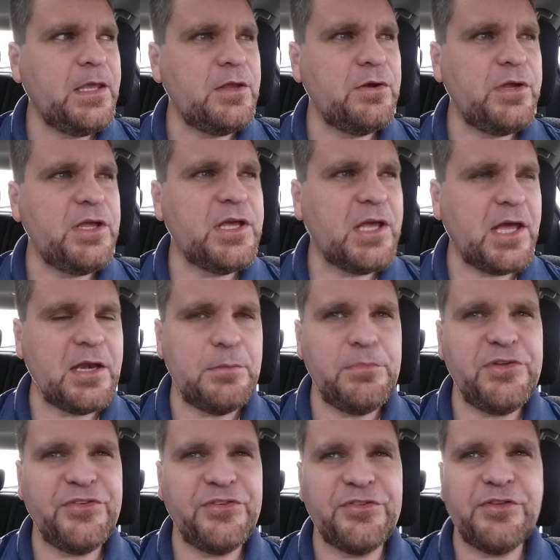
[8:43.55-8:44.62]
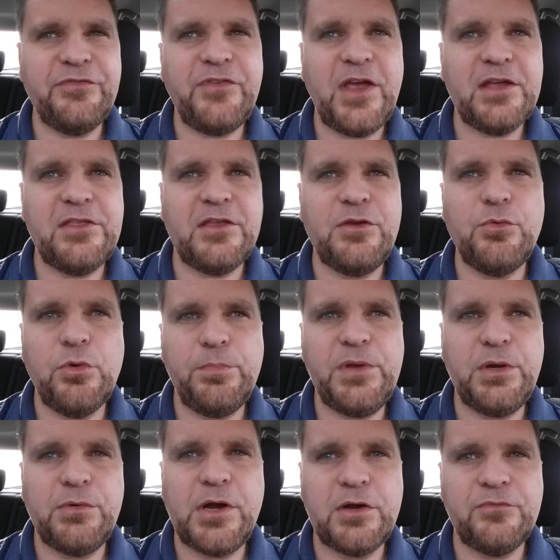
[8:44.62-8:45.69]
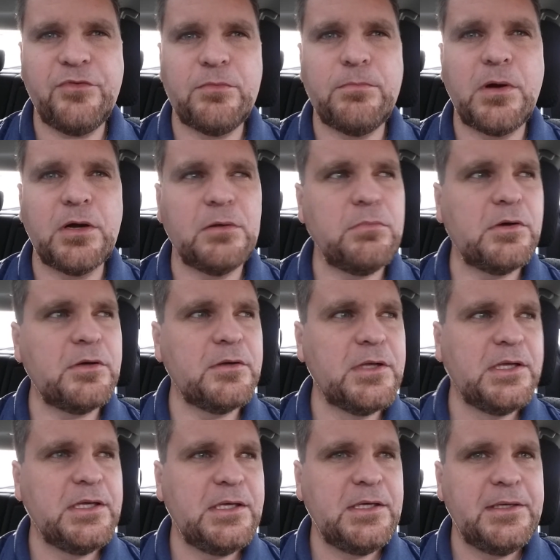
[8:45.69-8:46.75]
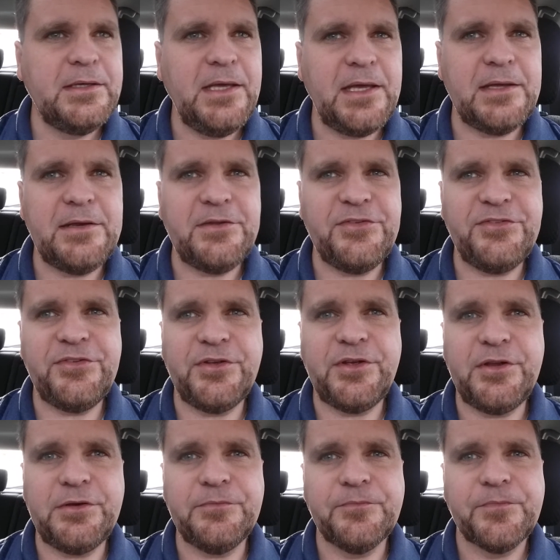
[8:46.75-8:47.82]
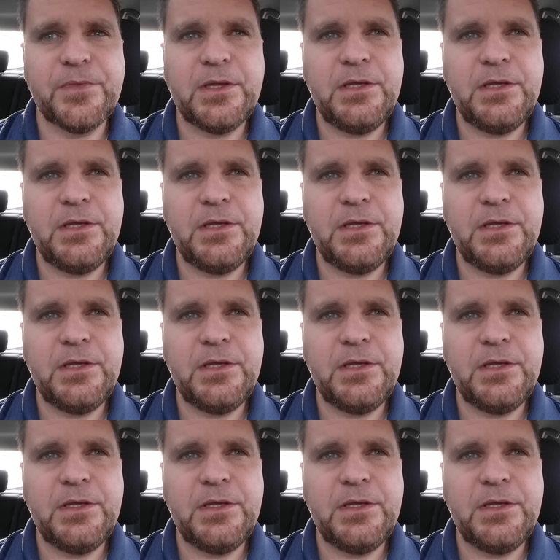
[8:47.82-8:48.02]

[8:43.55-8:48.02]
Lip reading: He kind of misses the fact that he won't be around for Barbara and his son.